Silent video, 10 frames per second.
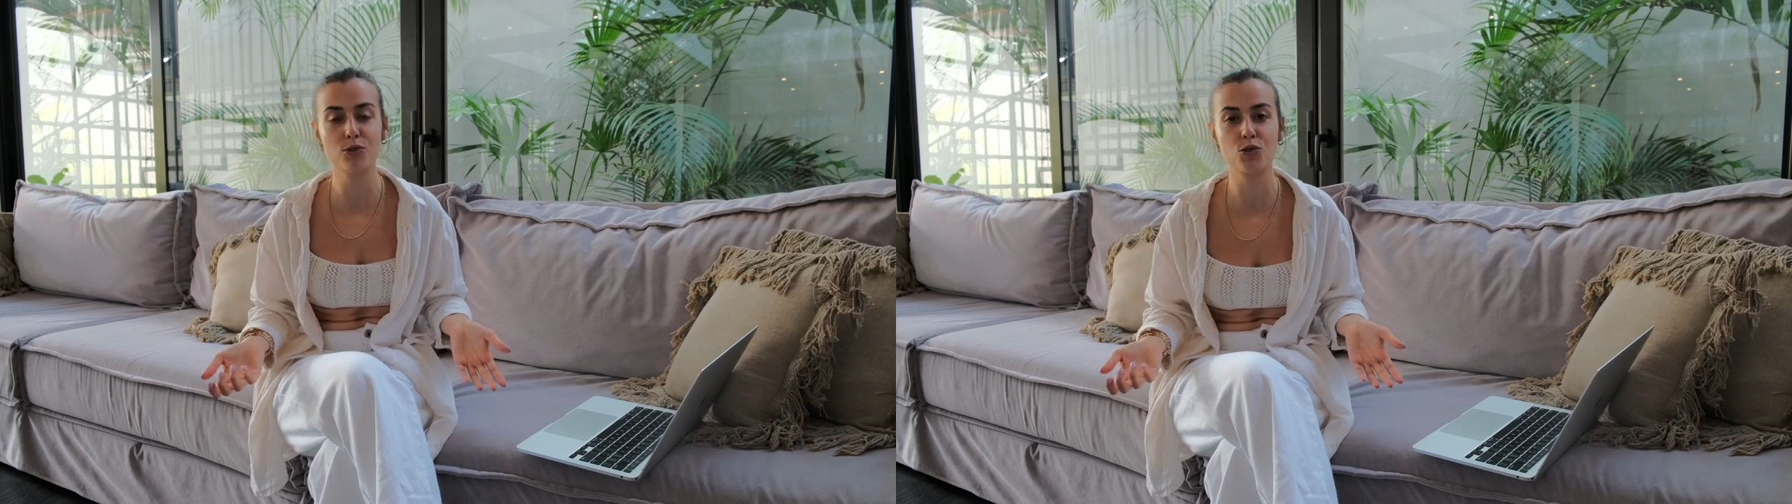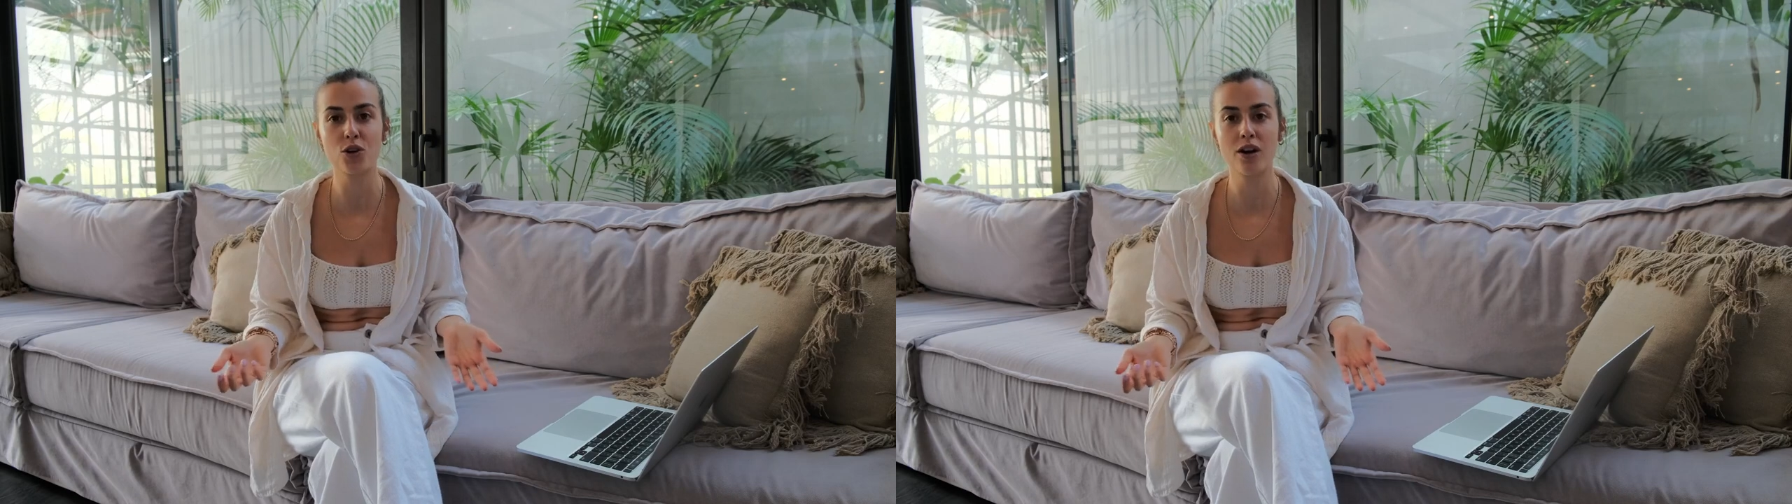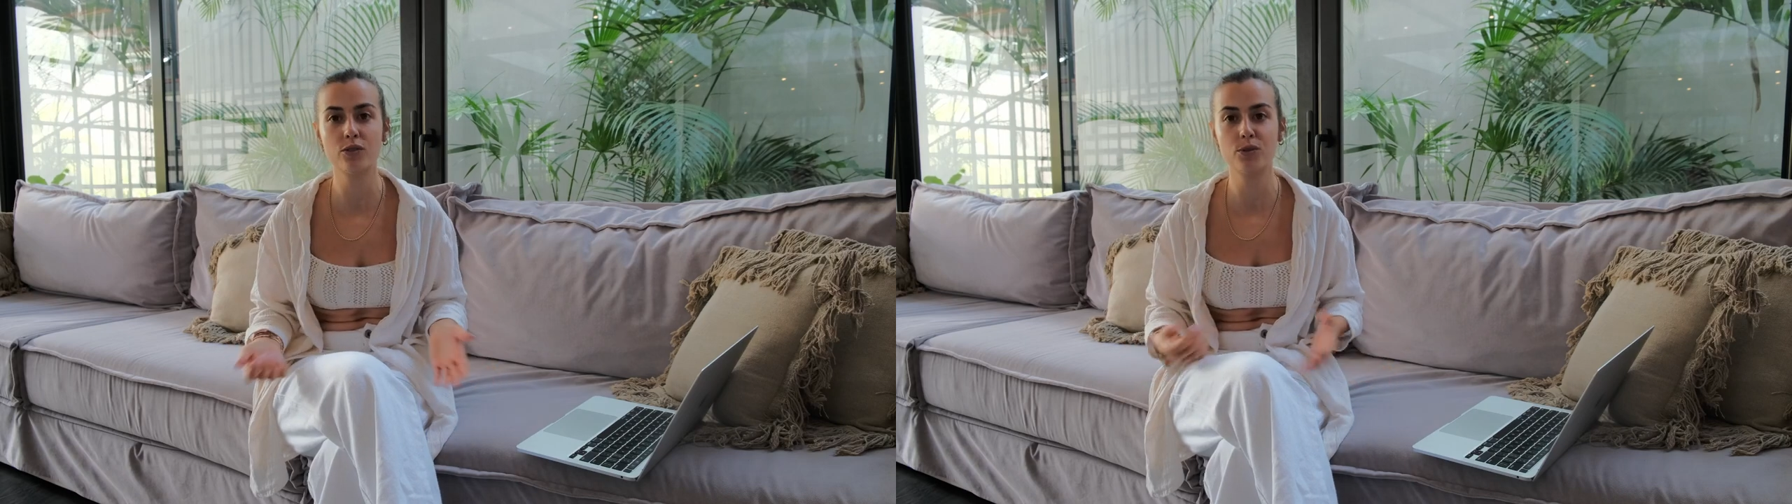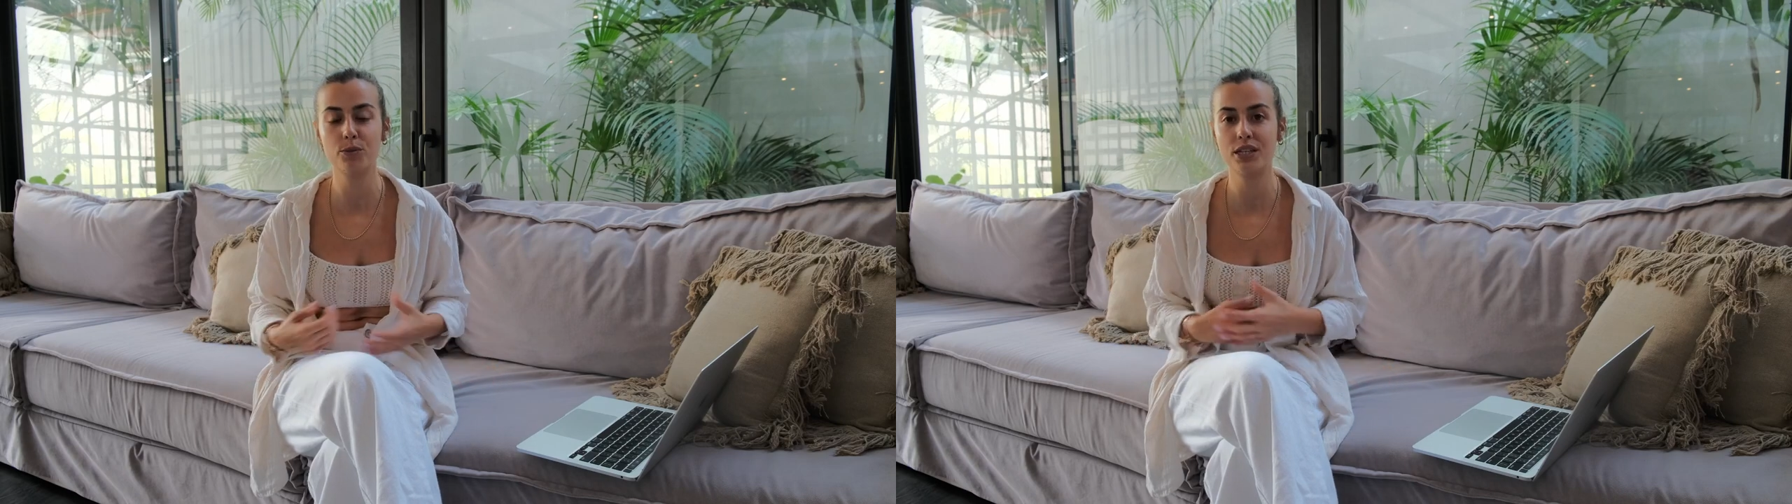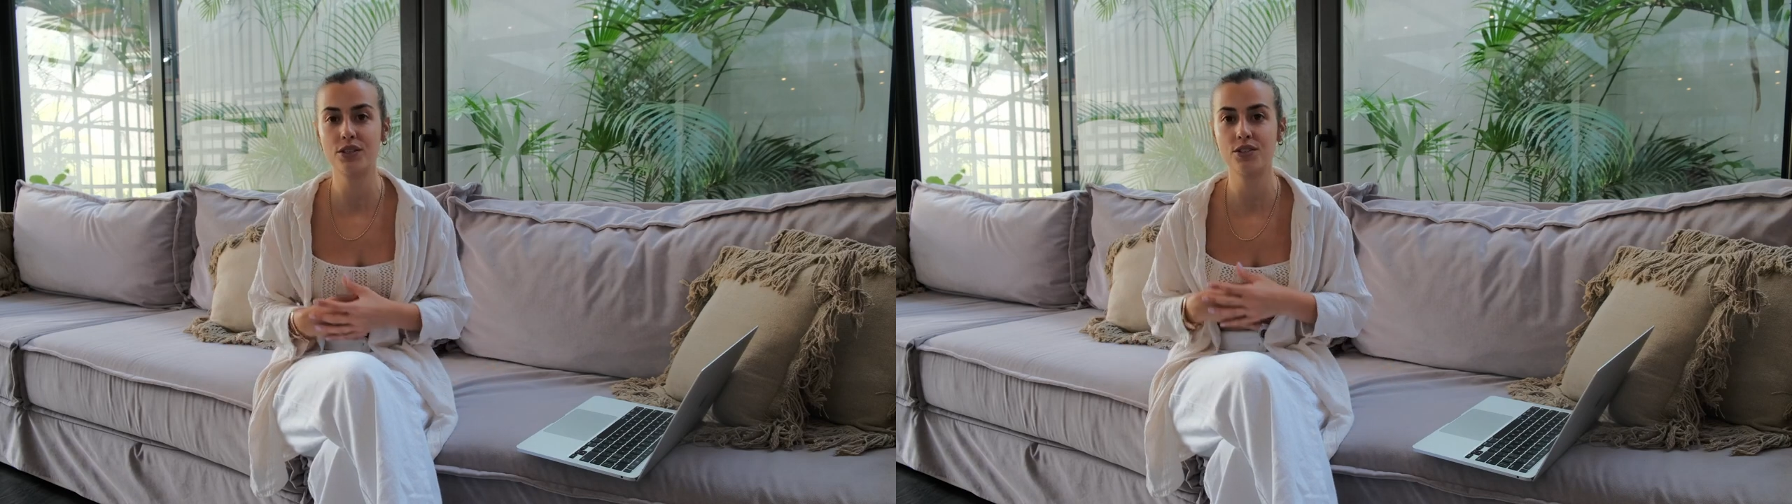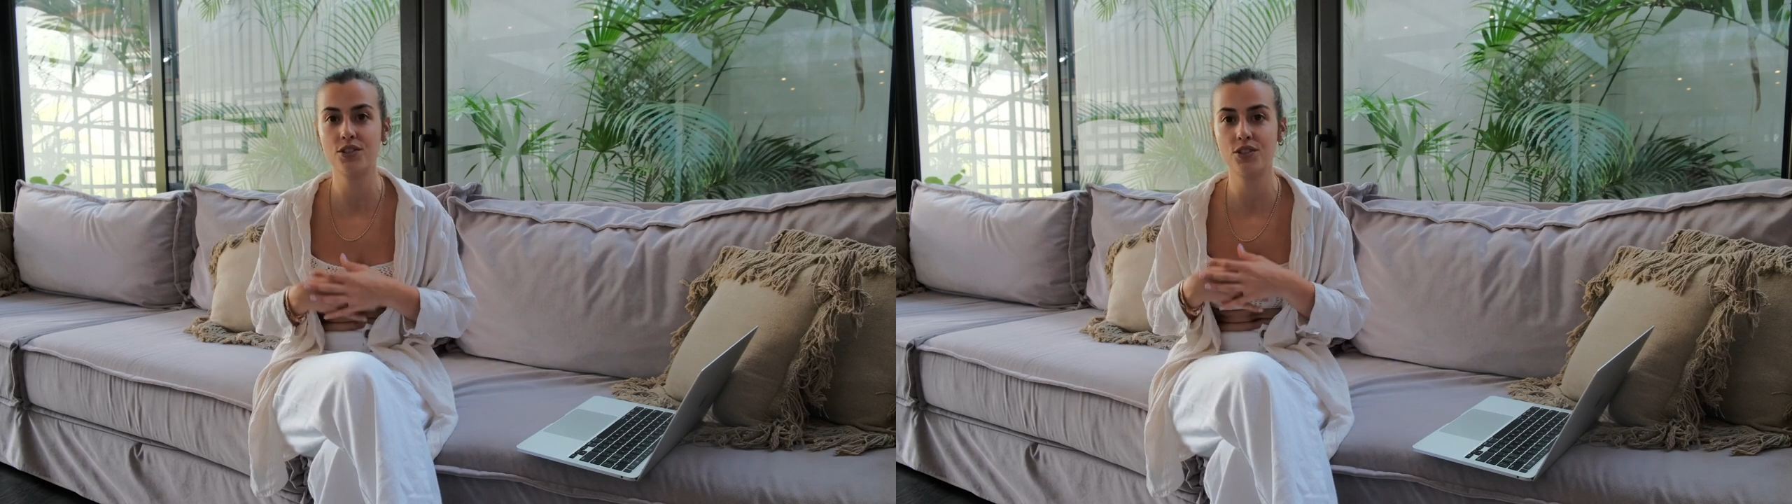to travel because